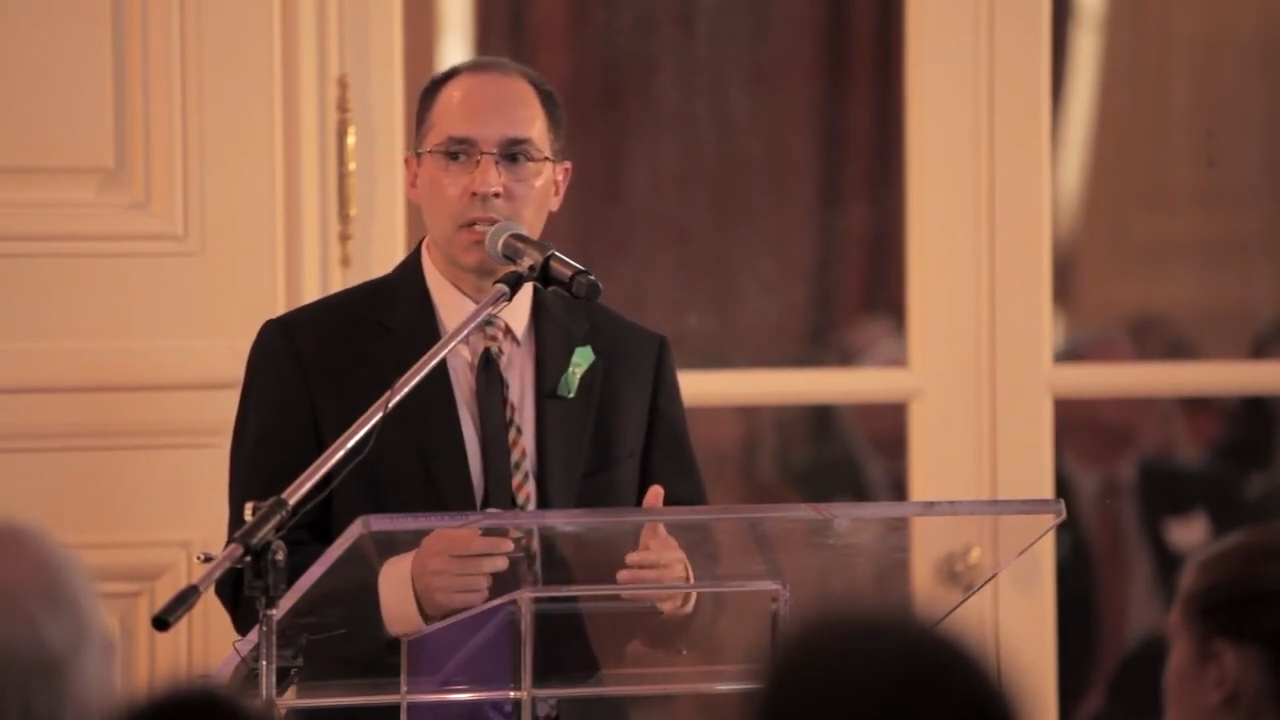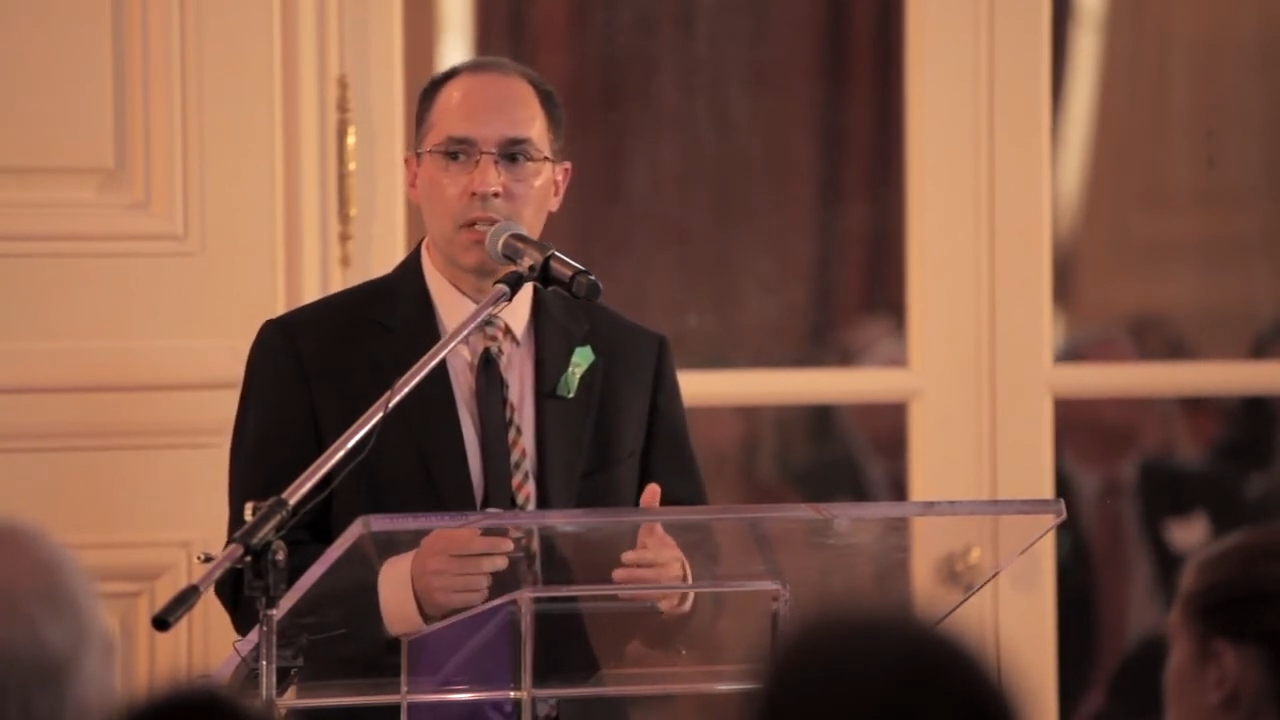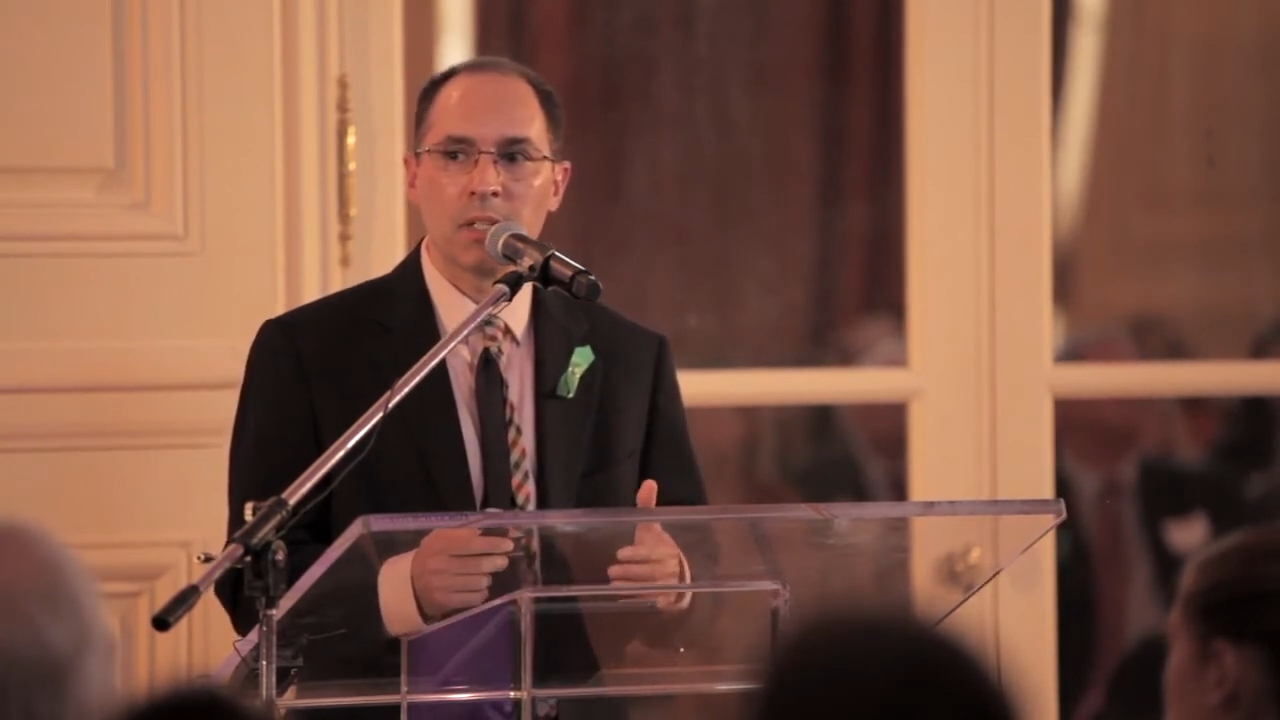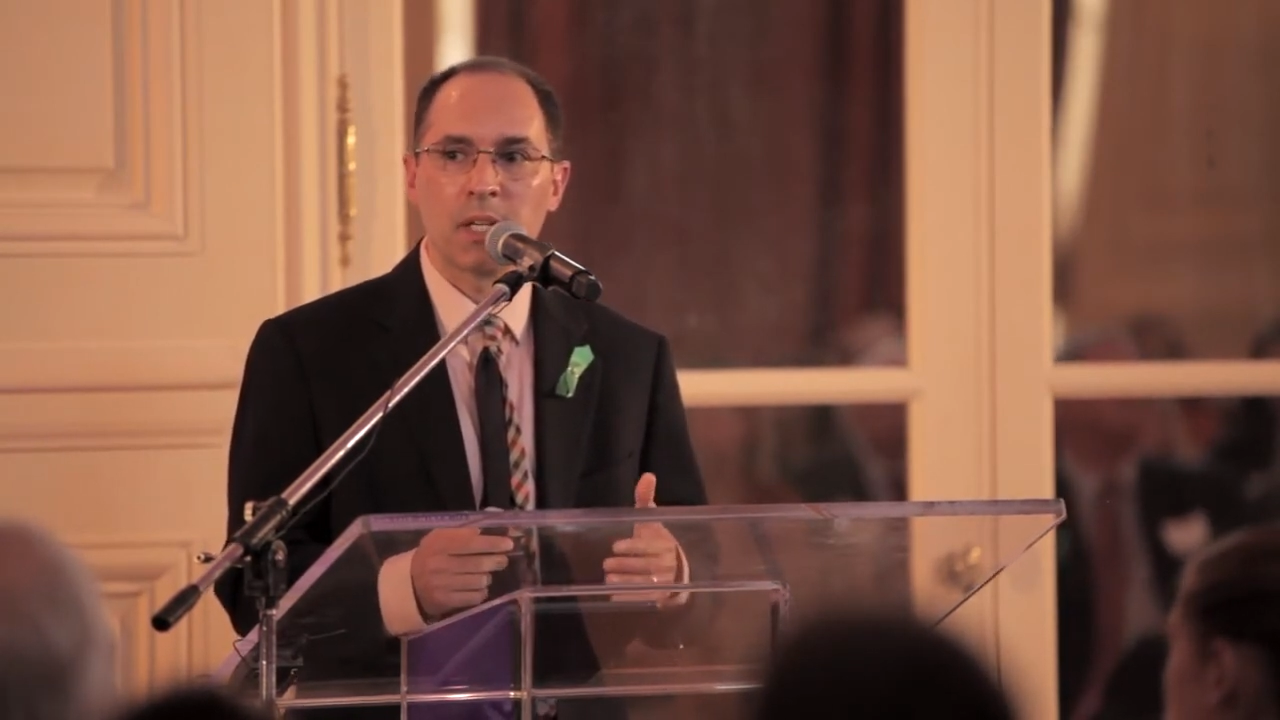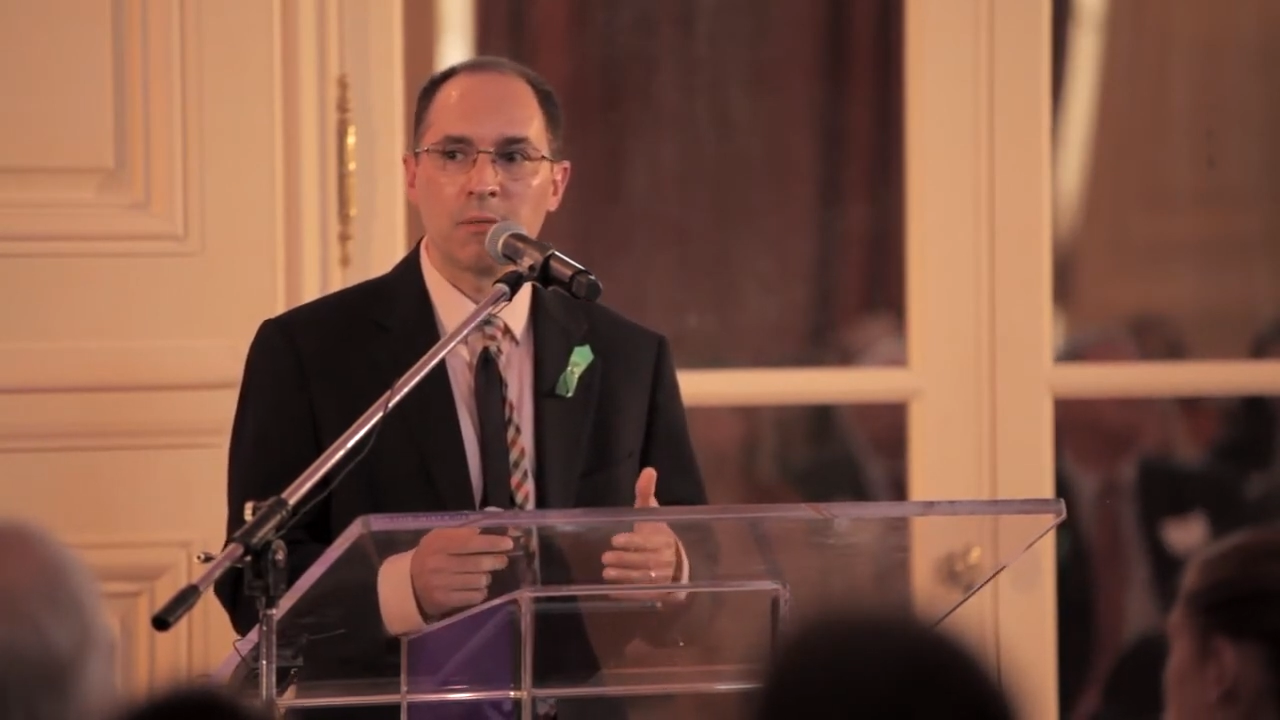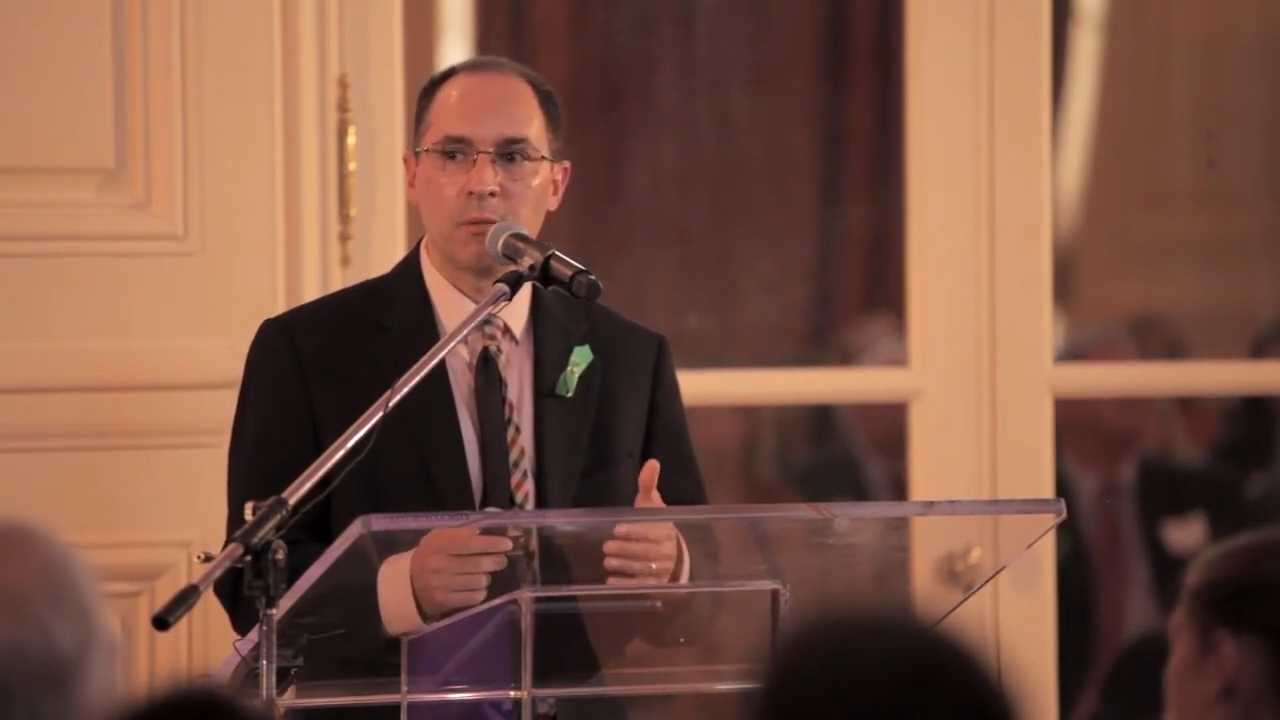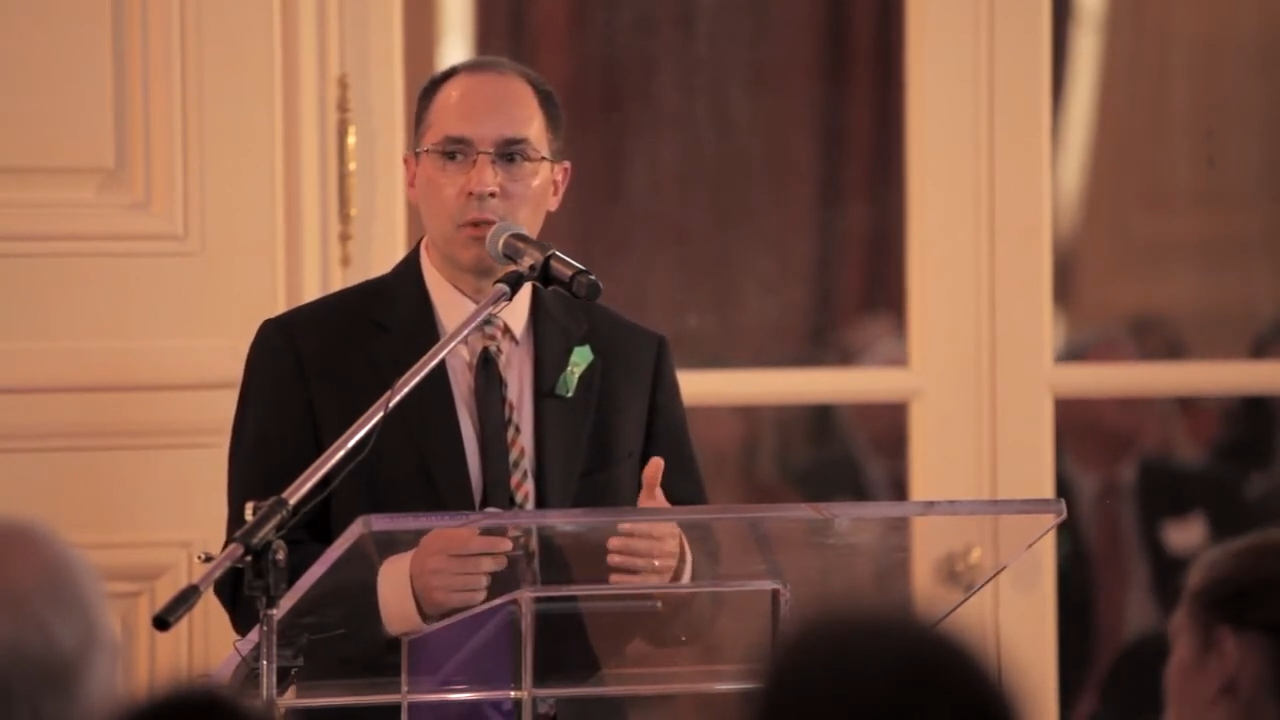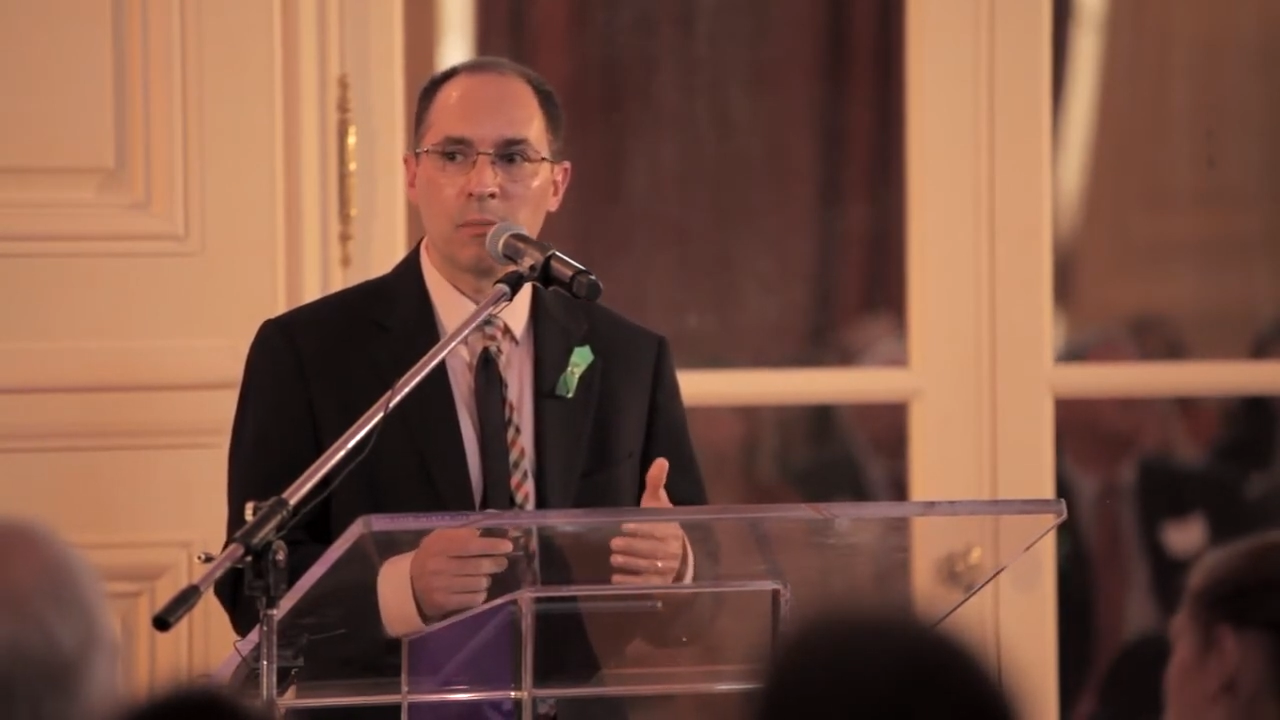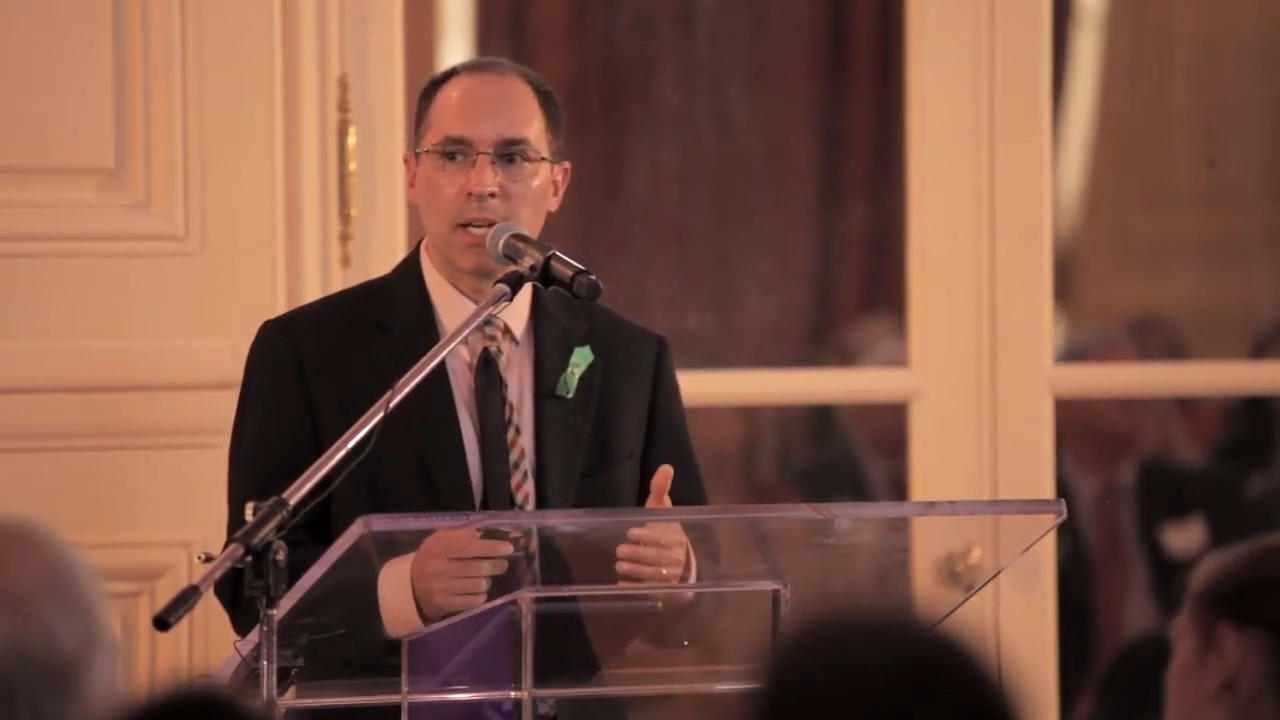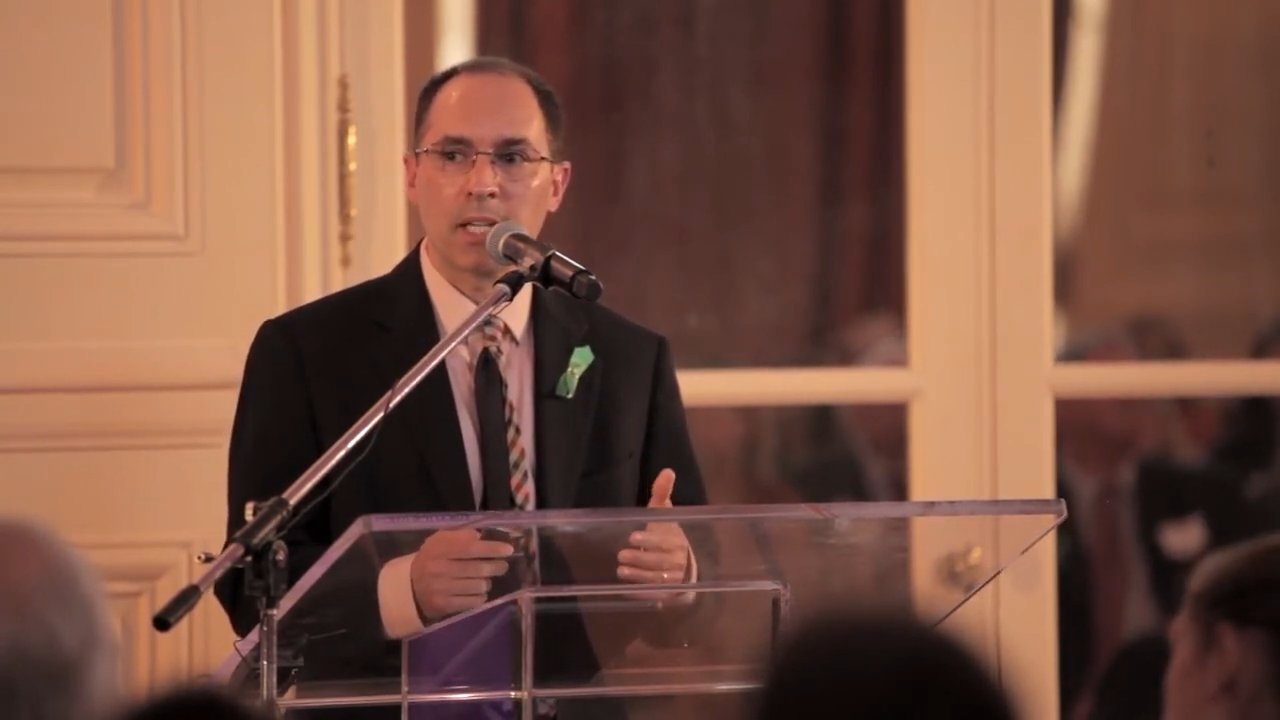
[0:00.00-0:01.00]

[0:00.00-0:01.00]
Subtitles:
online format,